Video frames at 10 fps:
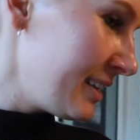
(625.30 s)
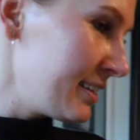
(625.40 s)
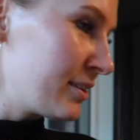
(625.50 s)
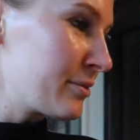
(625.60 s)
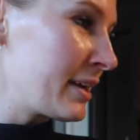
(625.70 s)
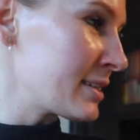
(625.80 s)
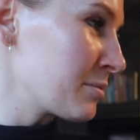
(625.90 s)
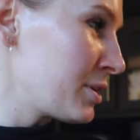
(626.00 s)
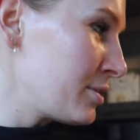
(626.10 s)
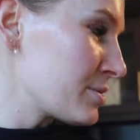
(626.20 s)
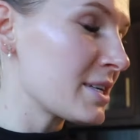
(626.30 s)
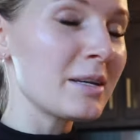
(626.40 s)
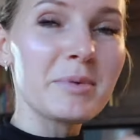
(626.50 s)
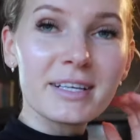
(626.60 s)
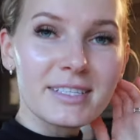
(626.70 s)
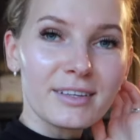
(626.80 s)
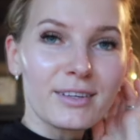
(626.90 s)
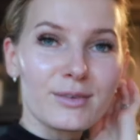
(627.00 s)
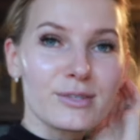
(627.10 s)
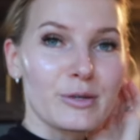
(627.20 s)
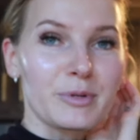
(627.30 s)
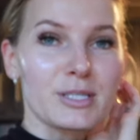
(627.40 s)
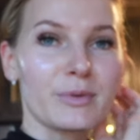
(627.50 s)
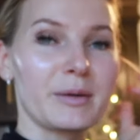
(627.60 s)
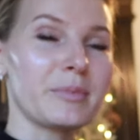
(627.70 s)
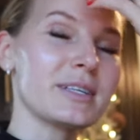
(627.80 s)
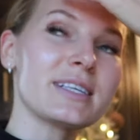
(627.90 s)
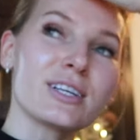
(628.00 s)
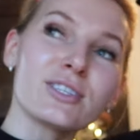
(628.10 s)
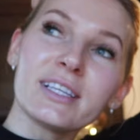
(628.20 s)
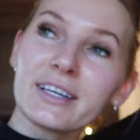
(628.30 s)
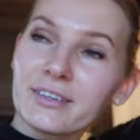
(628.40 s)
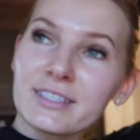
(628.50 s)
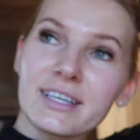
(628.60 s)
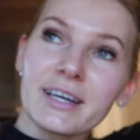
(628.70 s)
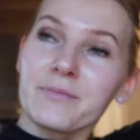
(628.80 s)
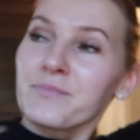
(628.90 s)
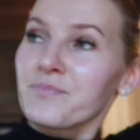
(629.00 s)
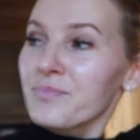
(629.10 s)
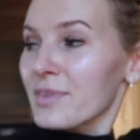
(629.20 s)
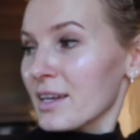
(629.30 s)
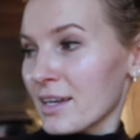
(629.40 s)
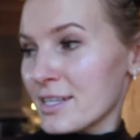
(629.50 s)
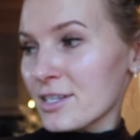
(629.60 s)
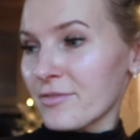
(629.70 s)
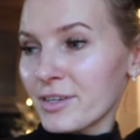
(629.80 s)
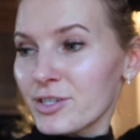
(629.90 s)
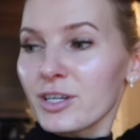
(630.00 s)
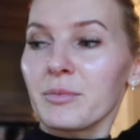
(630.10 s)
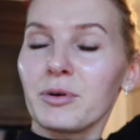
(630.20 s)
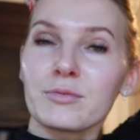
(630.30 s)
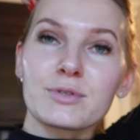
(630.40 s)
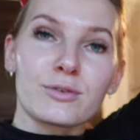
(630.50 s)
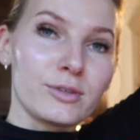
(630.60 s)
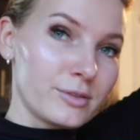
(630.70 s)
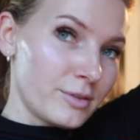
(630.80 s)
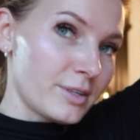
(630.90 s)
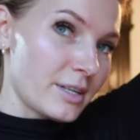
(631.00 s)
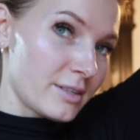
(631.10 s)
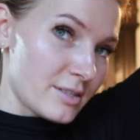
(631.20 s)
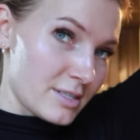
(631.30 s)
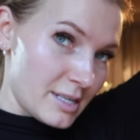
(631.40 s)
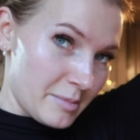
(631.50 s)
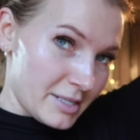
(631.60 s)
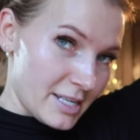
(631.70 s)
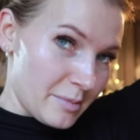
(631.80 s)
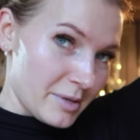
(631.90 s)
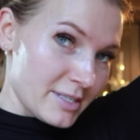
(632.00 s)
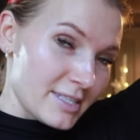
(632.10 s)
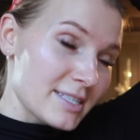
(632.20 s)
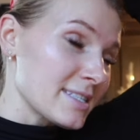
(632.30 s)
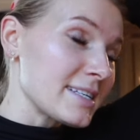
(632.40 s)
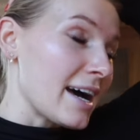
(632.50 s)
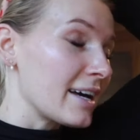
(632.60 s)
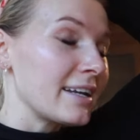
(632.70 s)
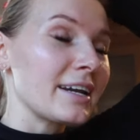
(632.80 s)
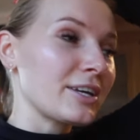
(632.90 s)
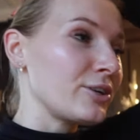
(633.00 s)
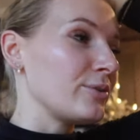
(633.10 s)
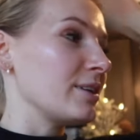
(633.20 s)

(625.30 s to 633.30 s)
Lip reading: little random cute tidbits. I thought that was super sweet, but it's actually later in the day. Kids are finishing up homeschool. You can see my tape in. This is not a cute